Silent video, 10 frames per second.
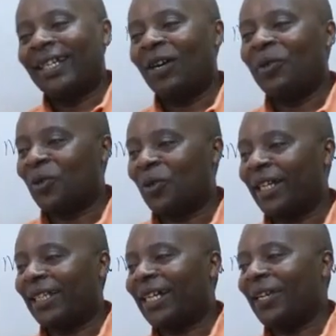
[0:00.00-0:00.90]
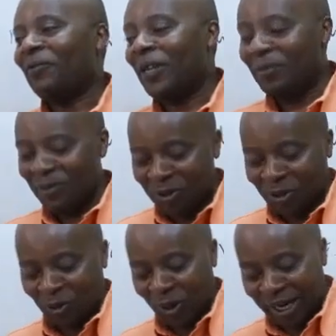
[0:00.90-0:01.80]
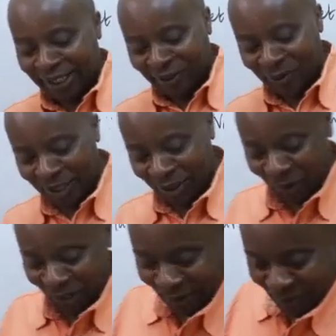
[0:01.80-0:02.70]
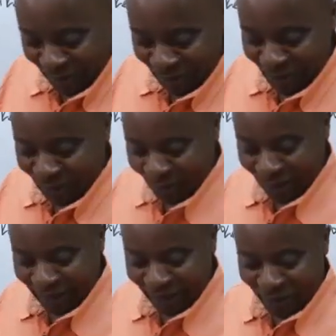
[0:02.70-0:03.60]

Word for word: Are you together? Can Mwalimu go to another question? Can Mwalimu go to another